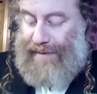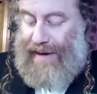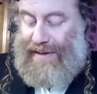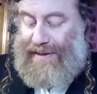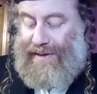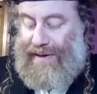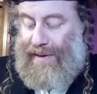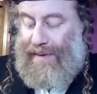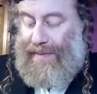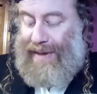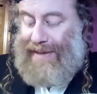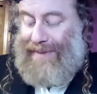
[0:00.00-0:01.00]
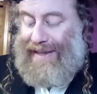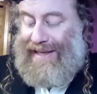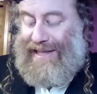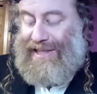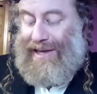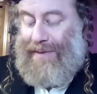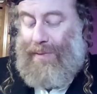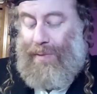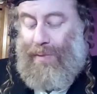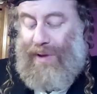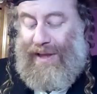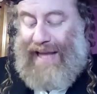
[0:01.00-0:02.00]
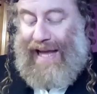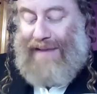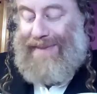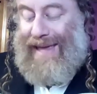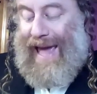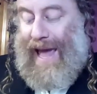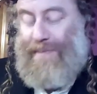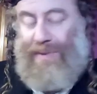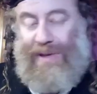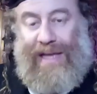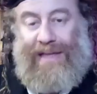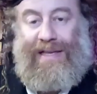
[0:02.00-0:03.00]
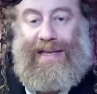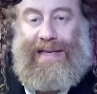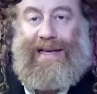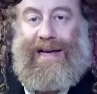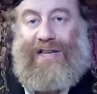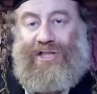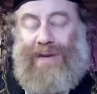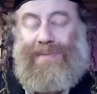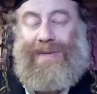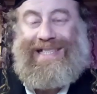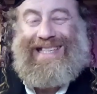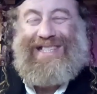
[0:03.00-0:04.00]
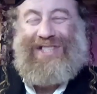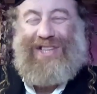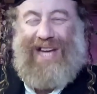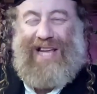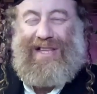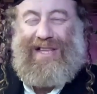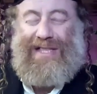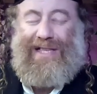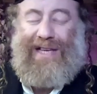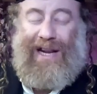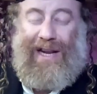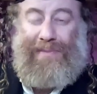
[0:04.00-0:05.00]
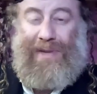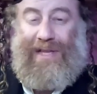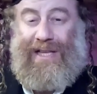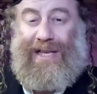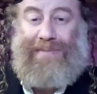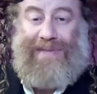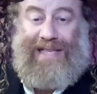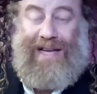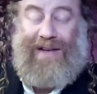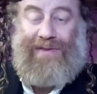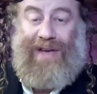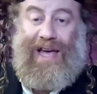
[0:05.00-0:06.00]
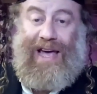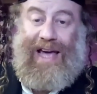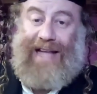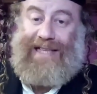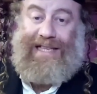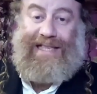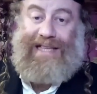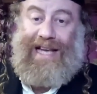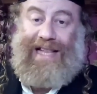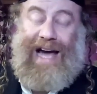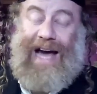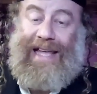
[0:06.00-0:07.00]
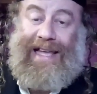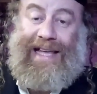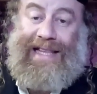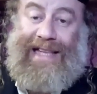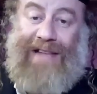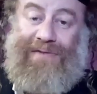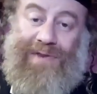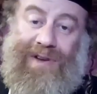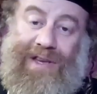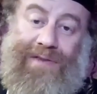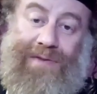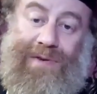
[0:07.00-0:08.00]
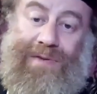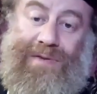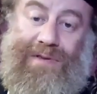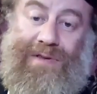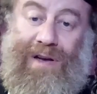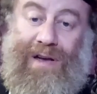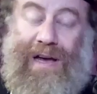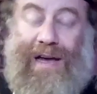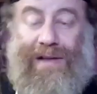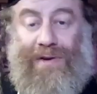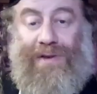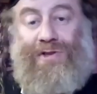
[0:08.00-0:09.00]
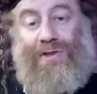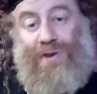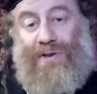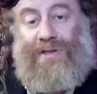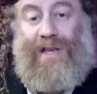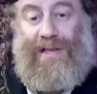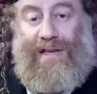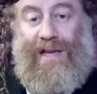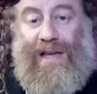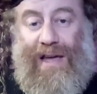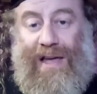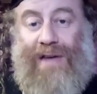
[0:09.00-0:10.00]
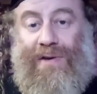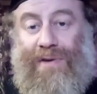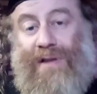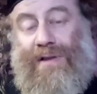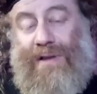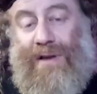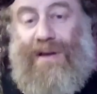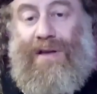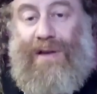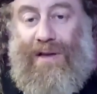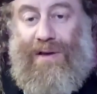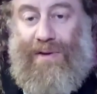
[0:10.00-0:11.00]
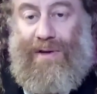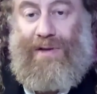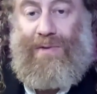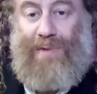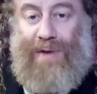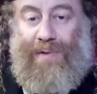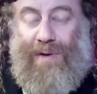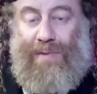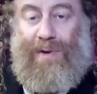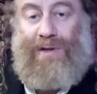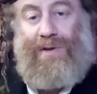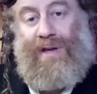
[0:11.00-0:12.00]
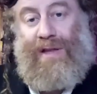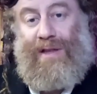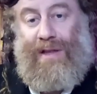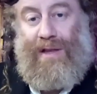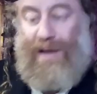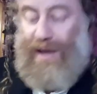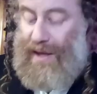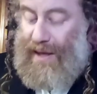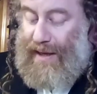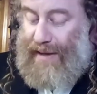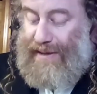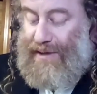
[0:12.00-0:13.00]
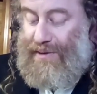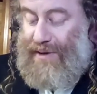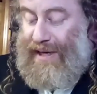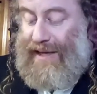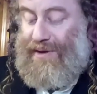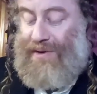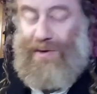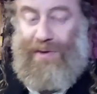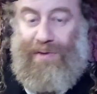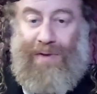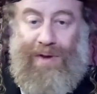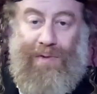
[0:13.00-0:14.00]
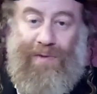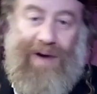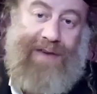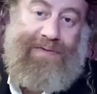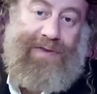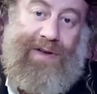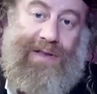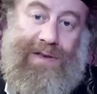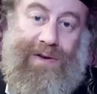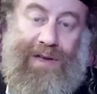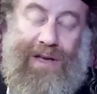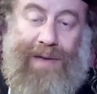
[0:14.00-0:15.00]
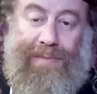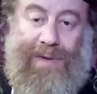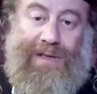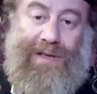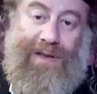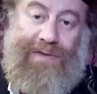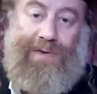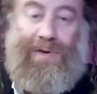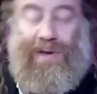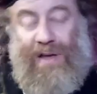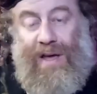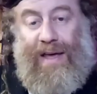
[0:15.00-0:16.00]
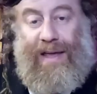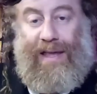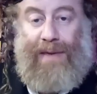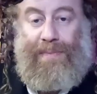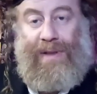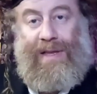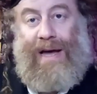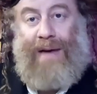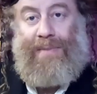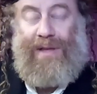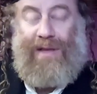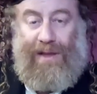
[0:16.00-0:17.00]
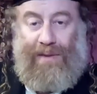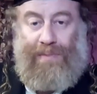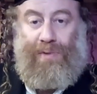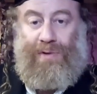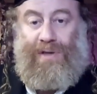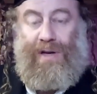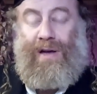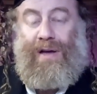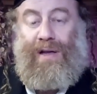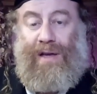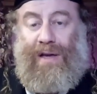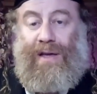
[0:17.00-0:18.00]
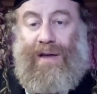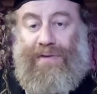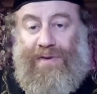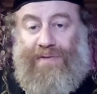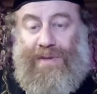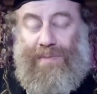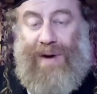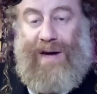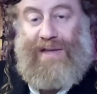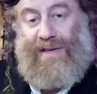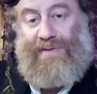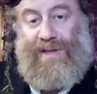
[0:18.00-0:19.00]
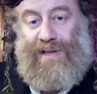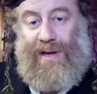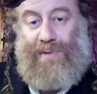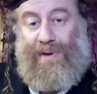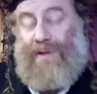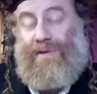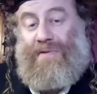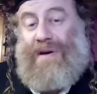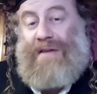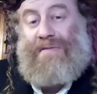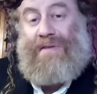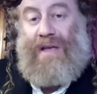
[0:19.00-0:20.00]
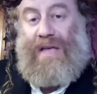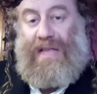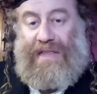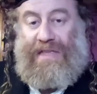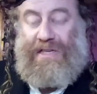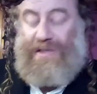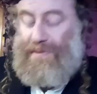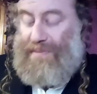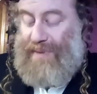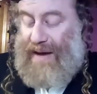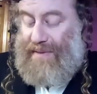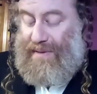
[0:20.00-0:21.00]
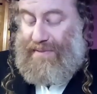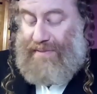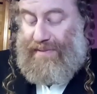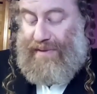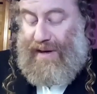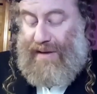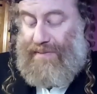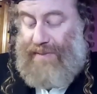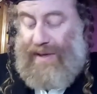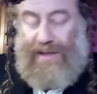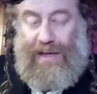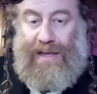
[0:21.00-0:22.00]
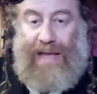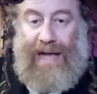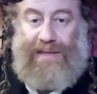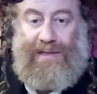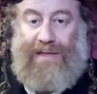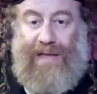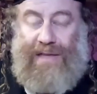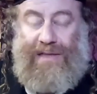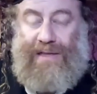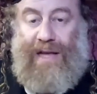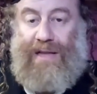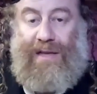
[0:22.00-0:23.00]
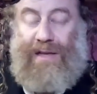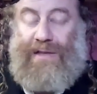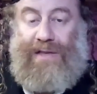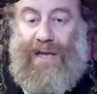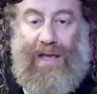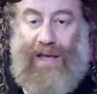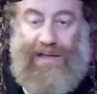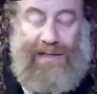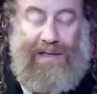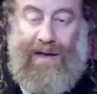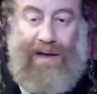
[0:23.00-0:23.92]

right? So, but but Hashem will not be able, and he Hashem is his greatness. He limited himself, and he said, "I cannot forgive you." So I, I know in church they say, "Yeah, yeah, you can uh, you can do whatever you want. You can continue hitting your your wife." okay, but uh, if you keep on coming, they put uh, like uh, 50 bucks every time you hit your wife there is no problem, right? But uh, that's that's not it's it's